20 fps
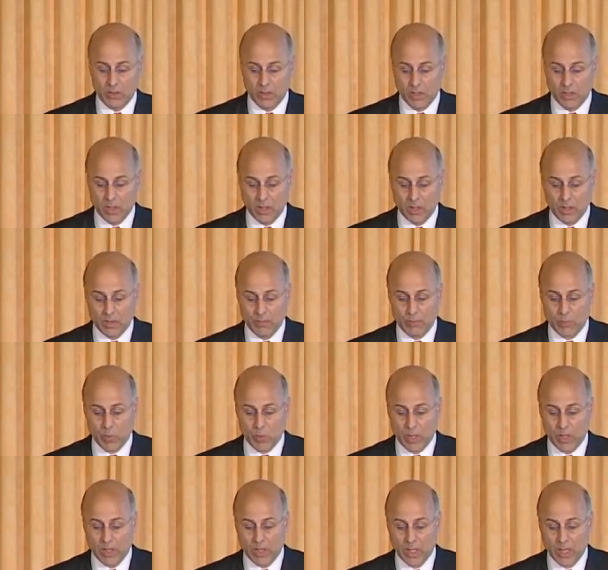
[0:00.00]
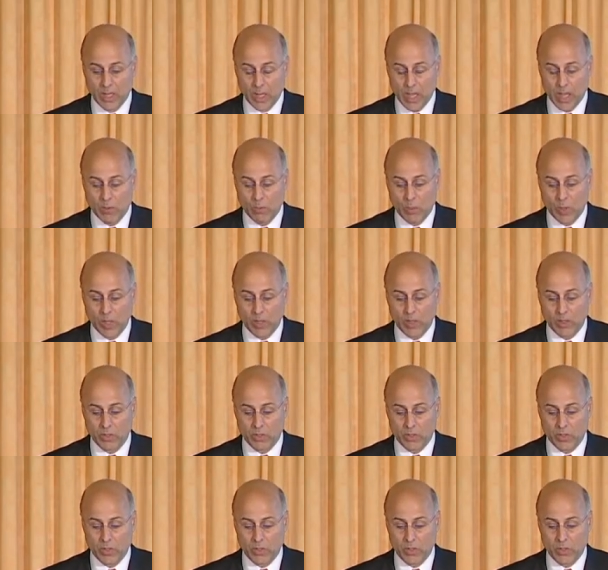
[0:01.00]
avoid. And one of the
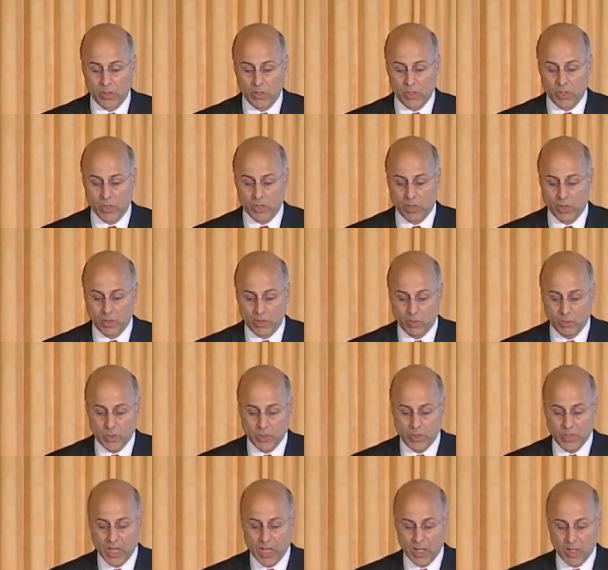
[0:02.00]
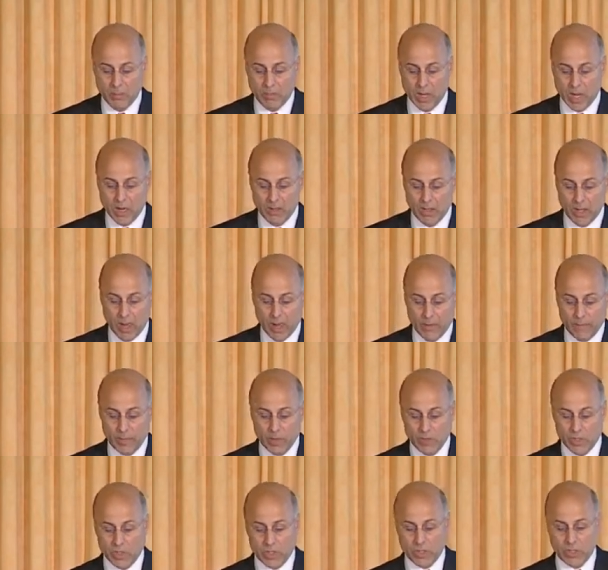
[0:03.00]
concerns that she noted was that about
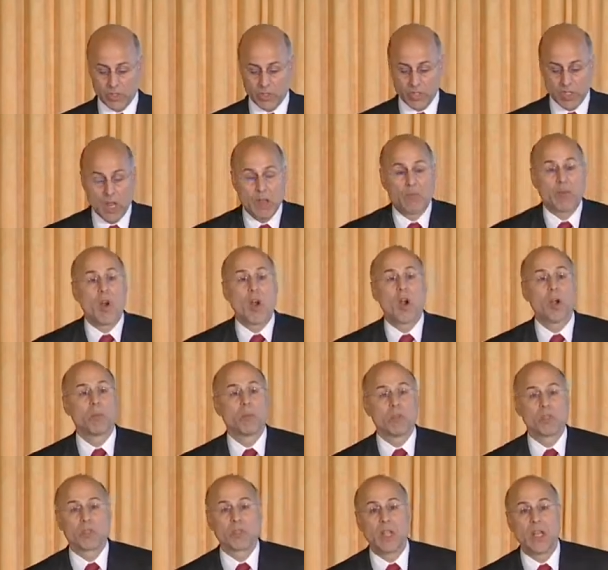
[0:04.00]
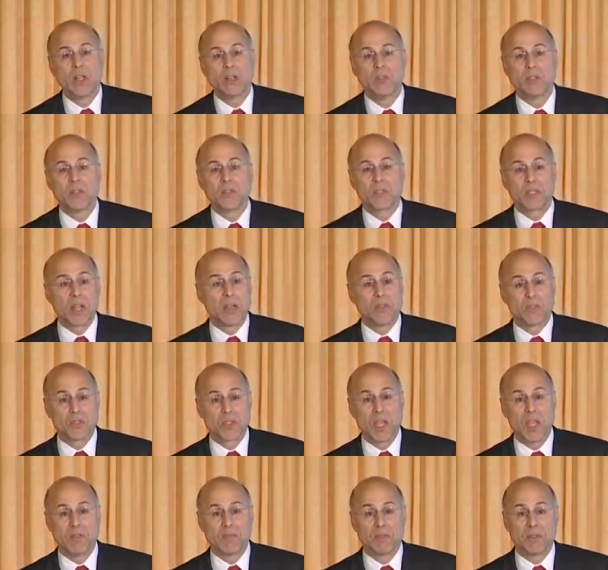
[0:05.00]
the safe harbor standard. It sounds
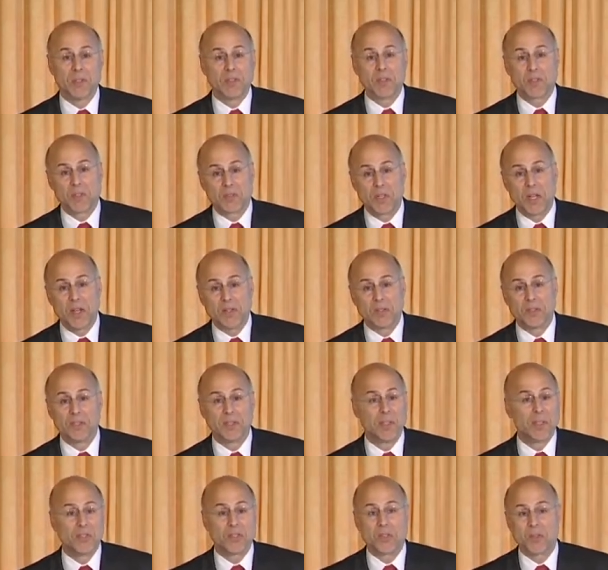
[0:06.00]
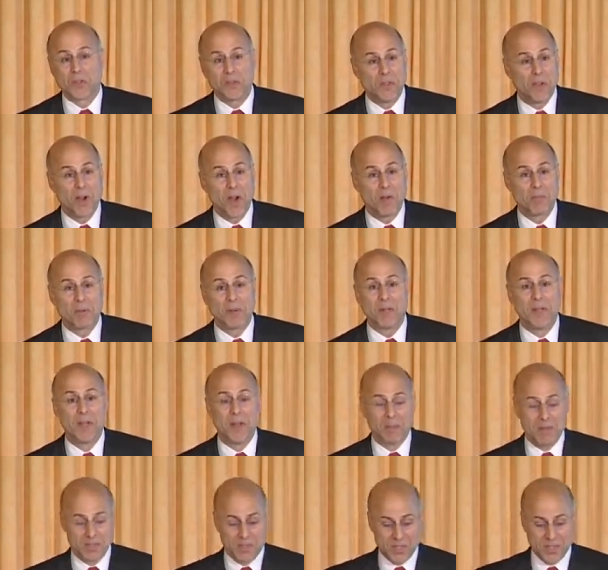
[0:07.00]
safe. It's a standard. You're in the harbor.
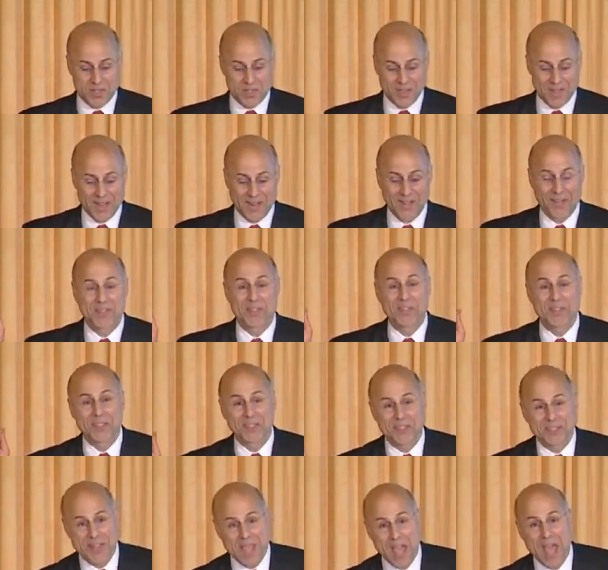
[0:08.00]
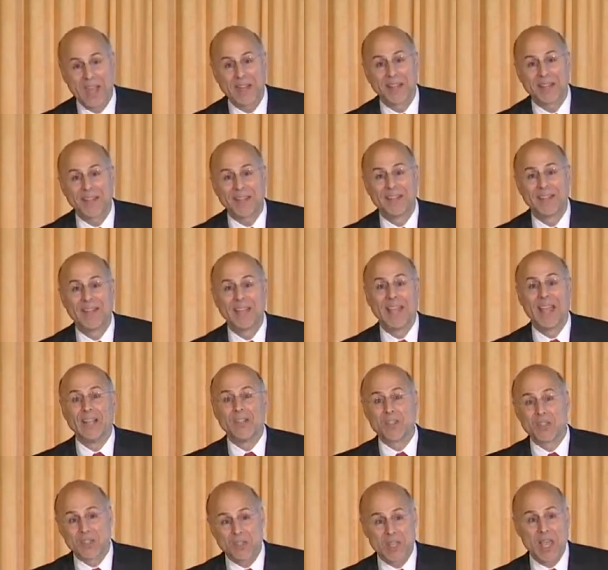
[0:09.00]
But she said it's static,
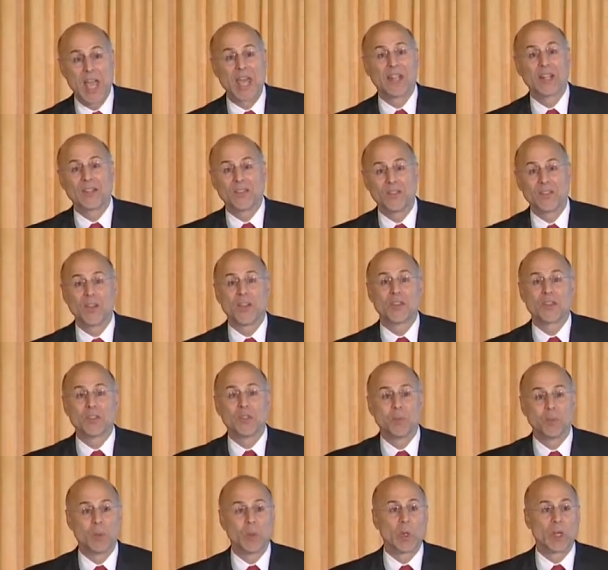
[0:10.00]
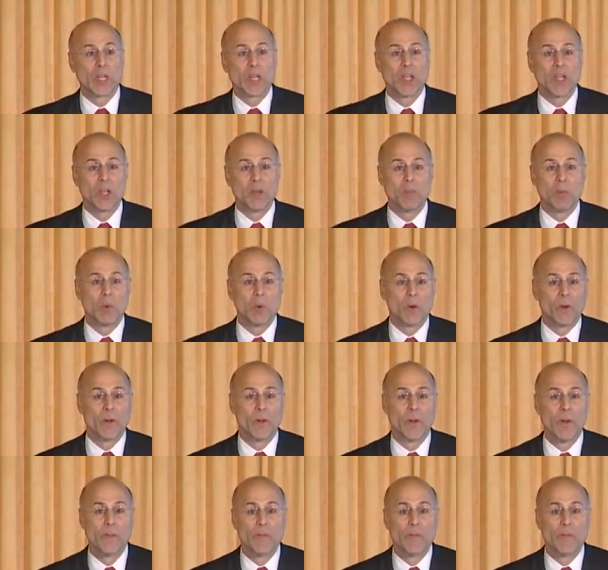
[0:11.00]
and static doesn't work anymore.